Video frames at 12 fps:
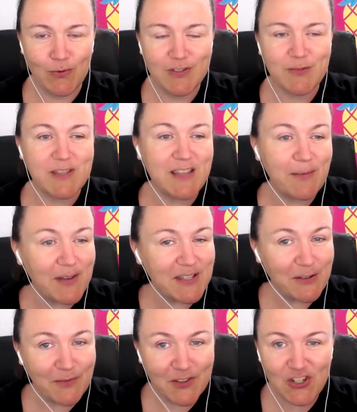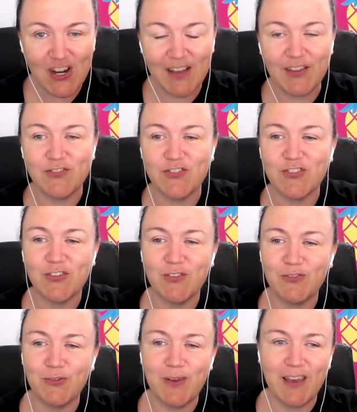So I set myself the challenge
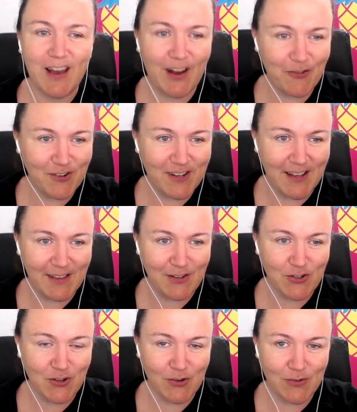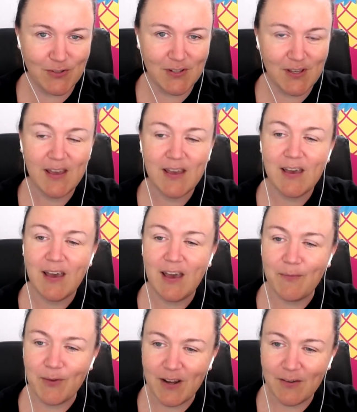of doing 100 daily shows.
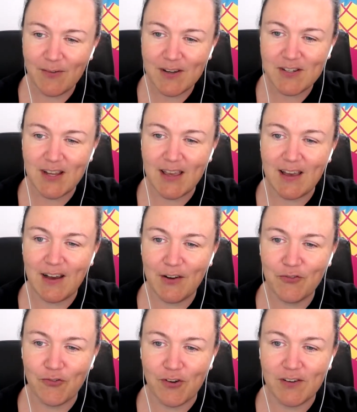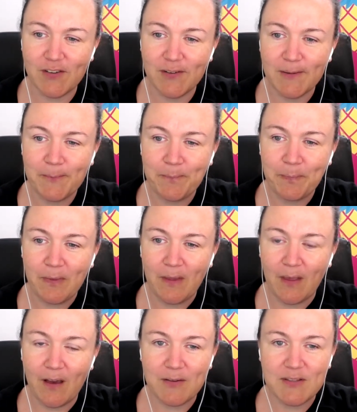And when I reached day 100,
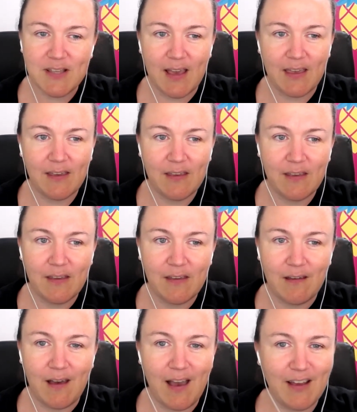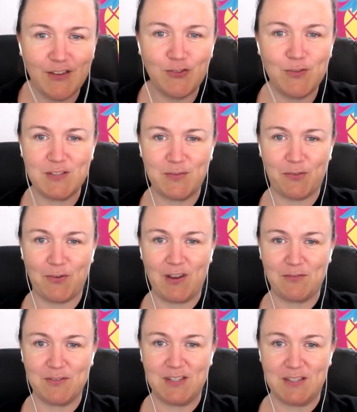I was like, I'm going to do this for
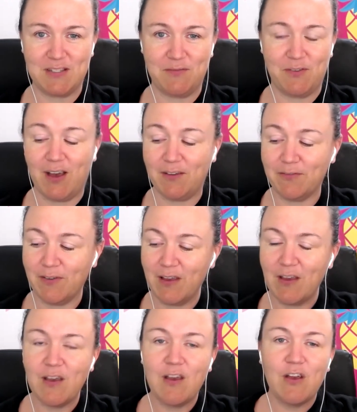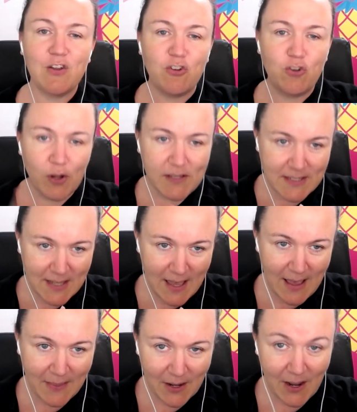365. Not
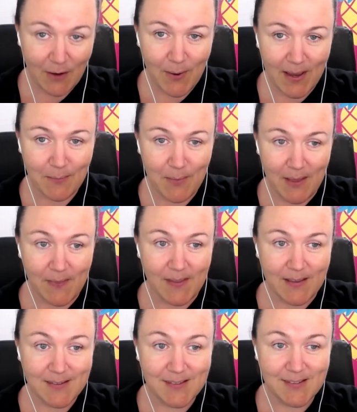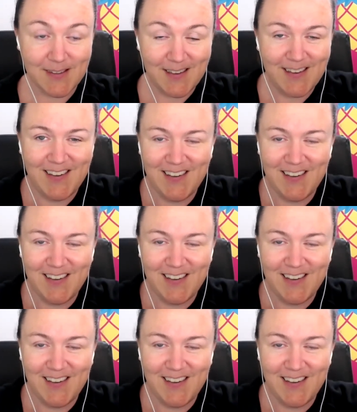saying that I recommend this.